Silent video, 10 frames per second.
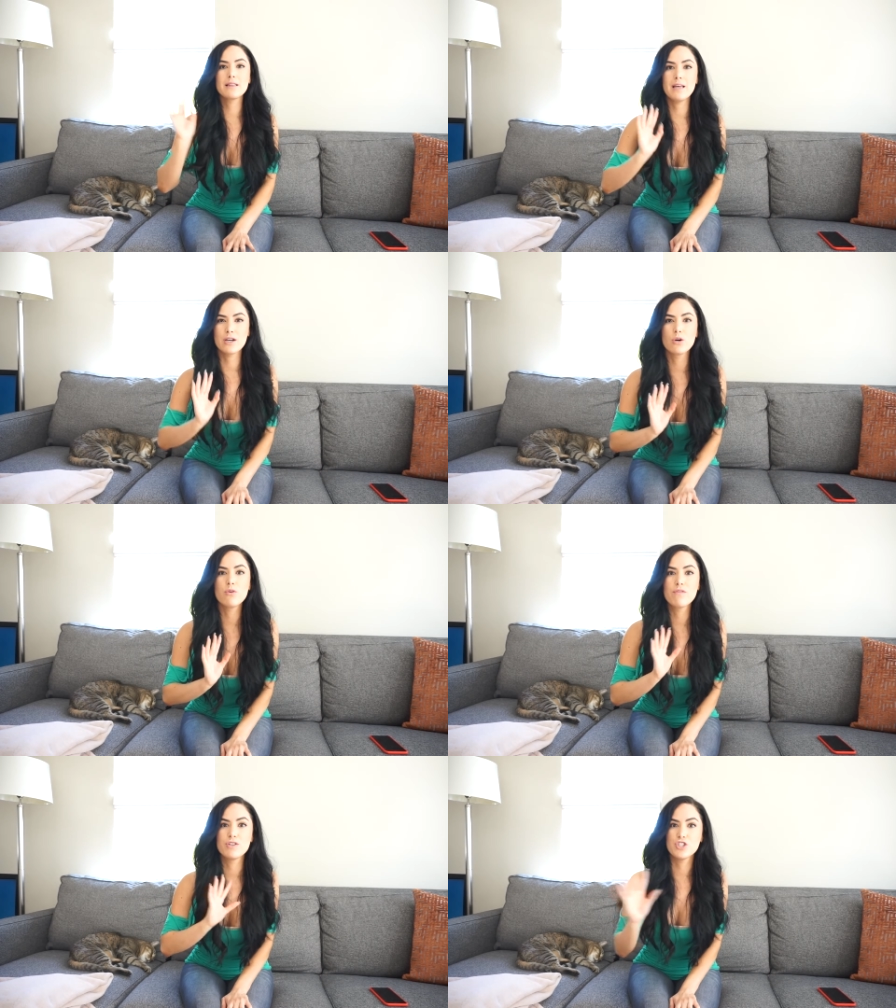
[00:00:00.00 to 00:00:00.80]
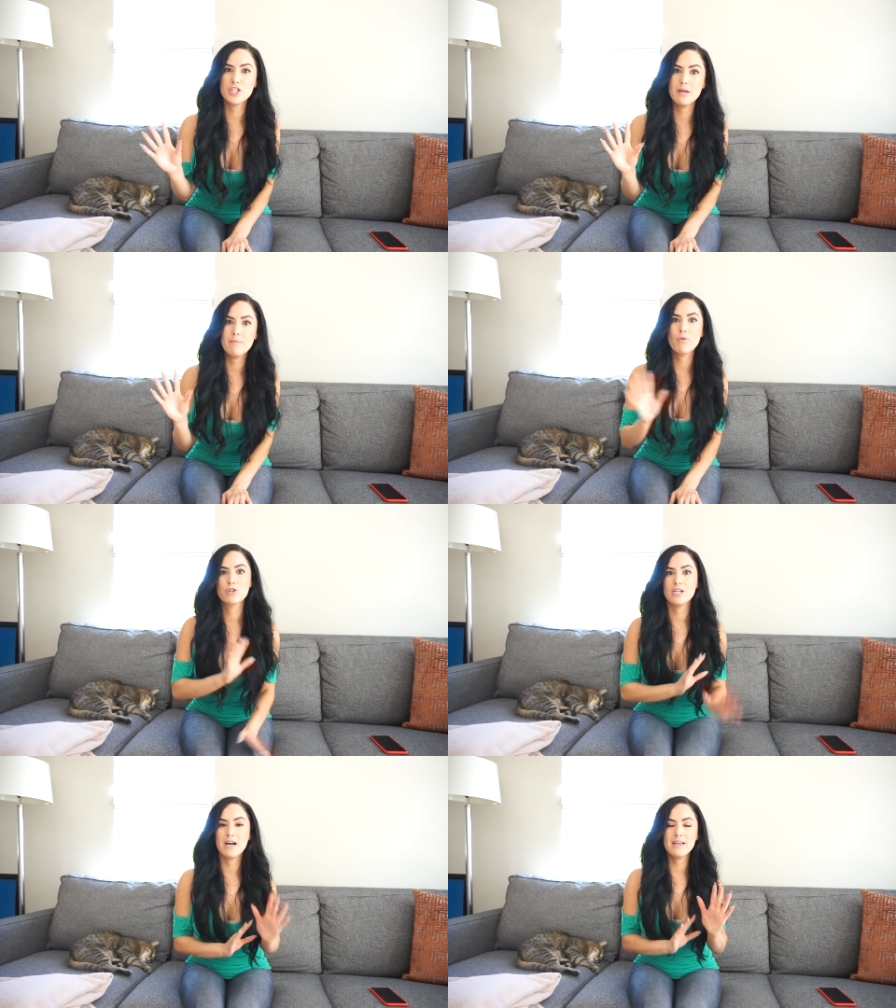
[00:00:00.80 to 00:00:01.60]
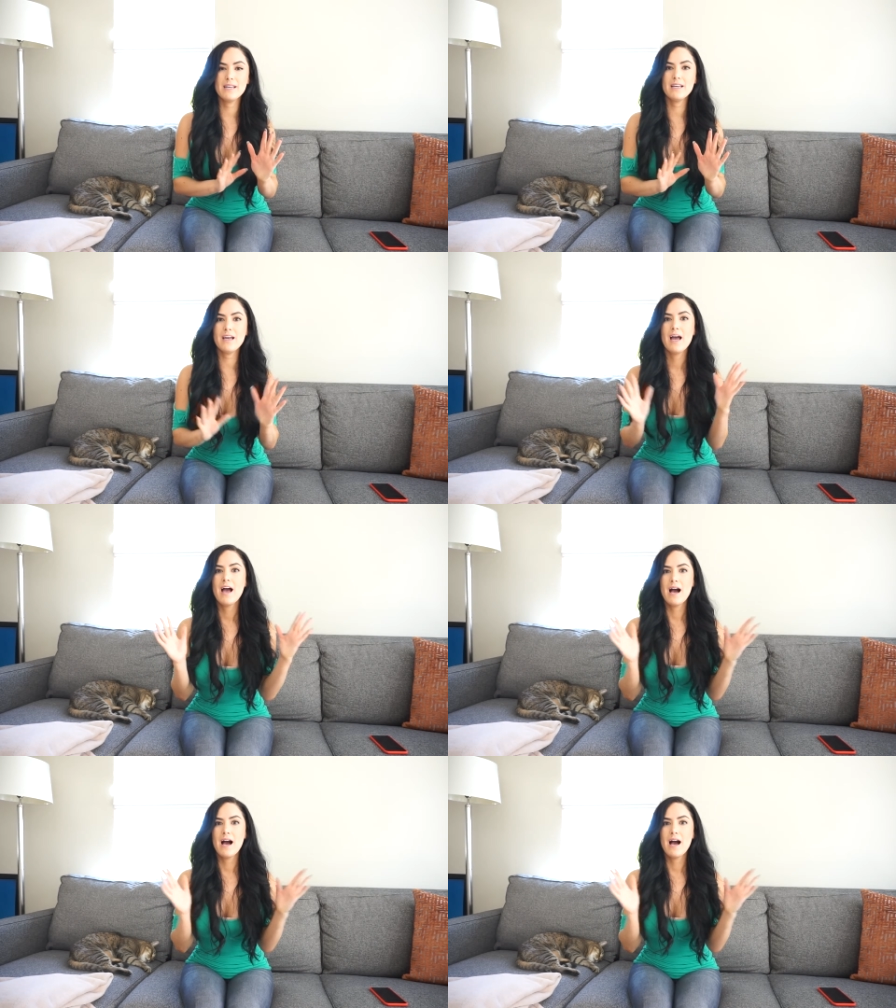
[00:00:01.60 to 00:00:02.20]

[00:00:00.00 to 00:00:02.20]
let go of the gym or dieting.